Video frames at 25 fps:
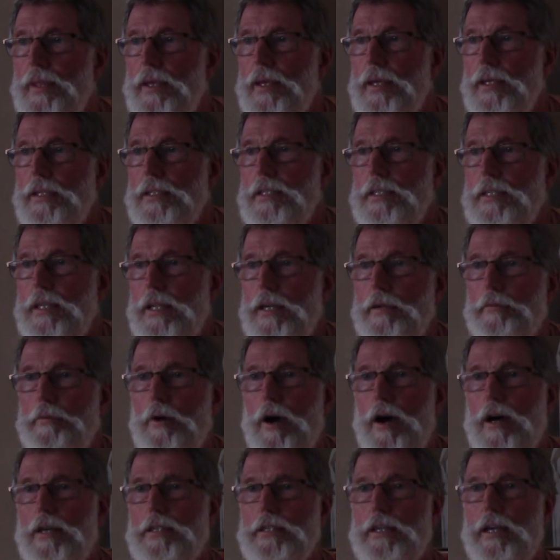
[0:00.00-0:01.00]
Instead of
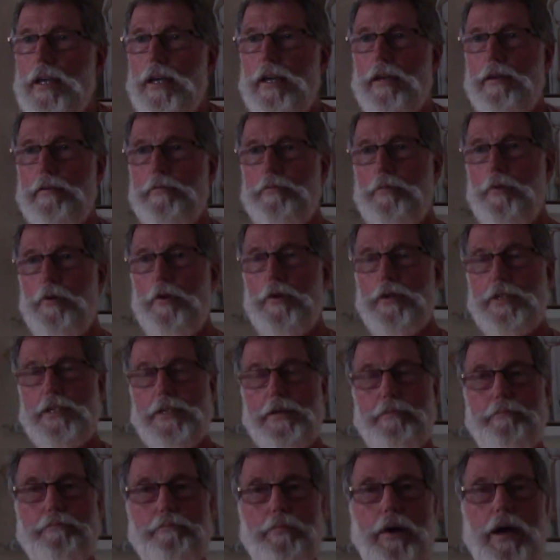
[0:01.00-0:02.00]
asking for
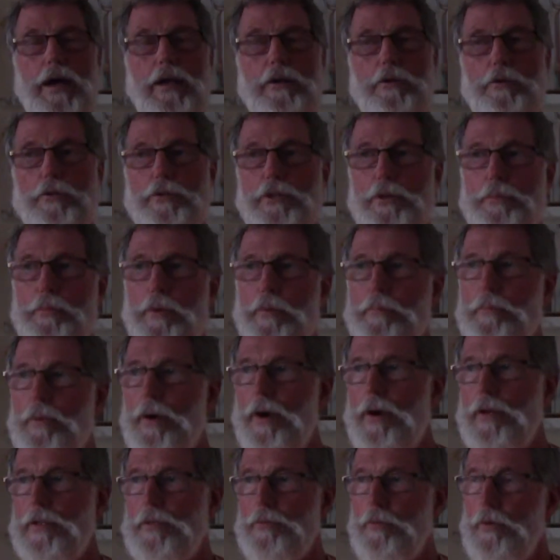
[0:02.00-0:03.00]
some bylaw to be passed,